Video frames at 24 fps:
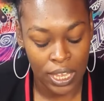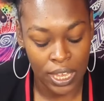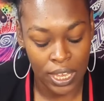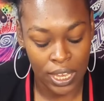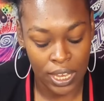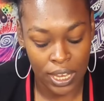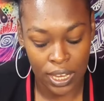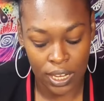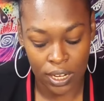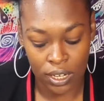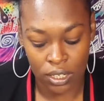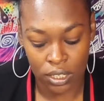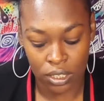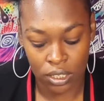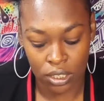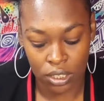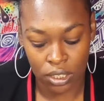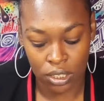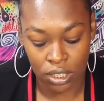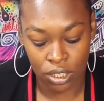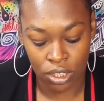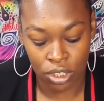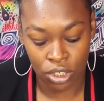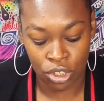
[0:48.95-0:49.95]
And
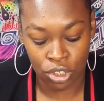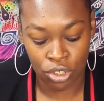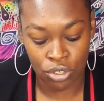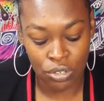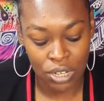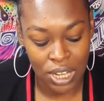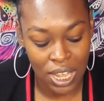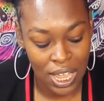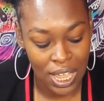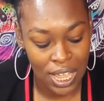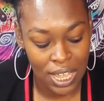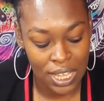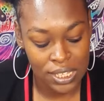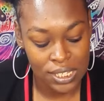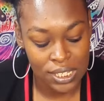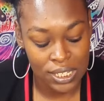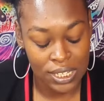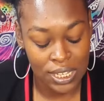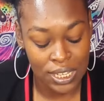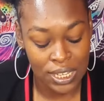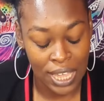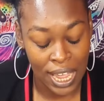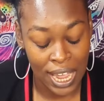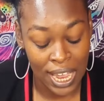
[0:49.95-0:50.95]
you guys
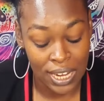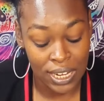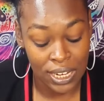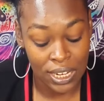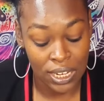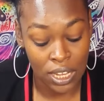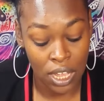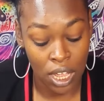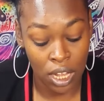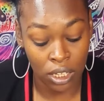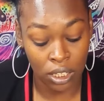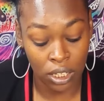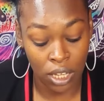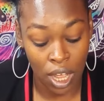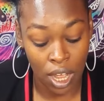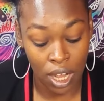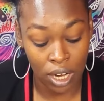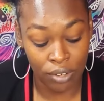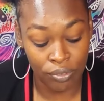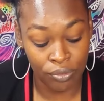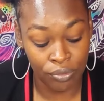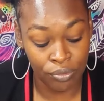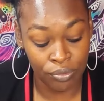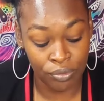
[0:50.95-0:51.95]
gaining a
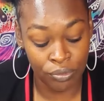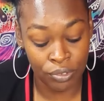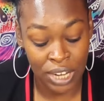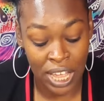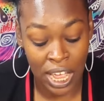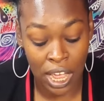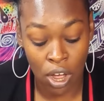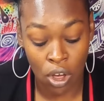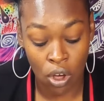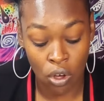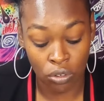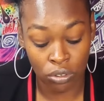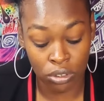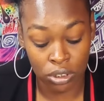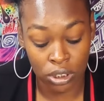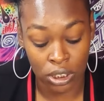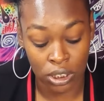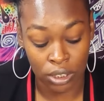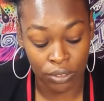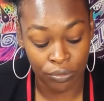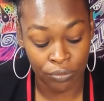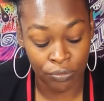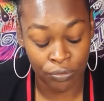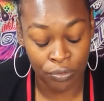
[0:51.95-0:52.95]
lot of not
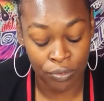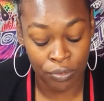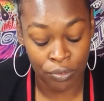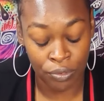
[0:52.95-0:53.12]
only